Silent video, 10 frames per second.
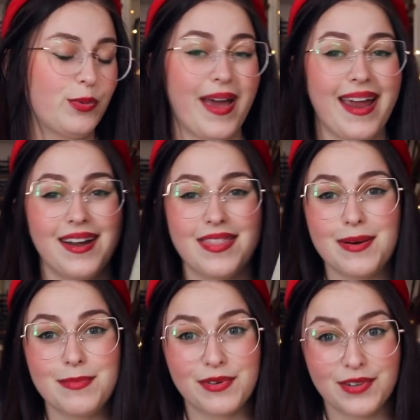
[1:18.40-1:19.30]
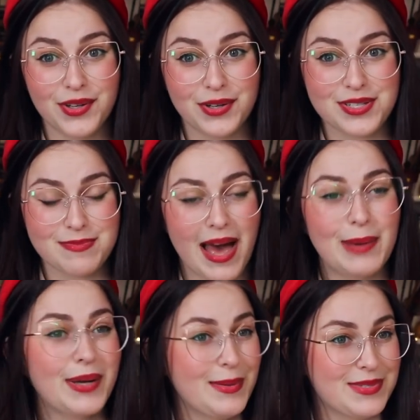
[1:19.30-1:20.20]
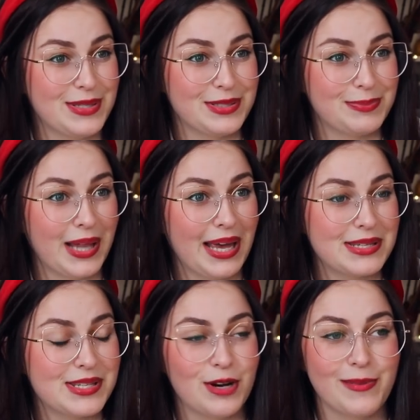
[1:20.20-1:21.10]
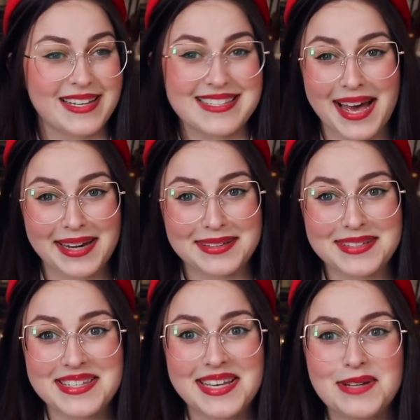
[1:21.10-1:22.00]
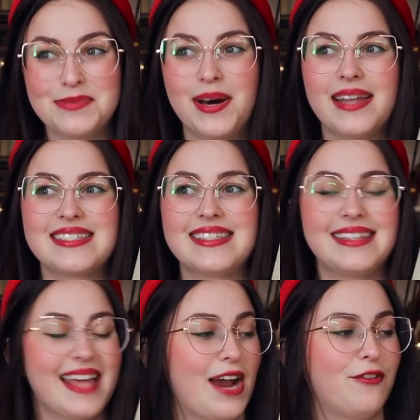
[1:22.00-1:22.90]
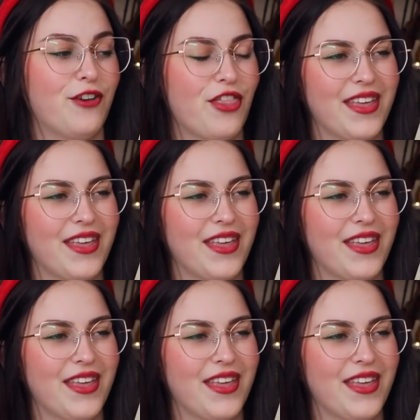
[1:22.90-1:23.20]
where the Marauder's map comes into play, so I'm excited to see what's there for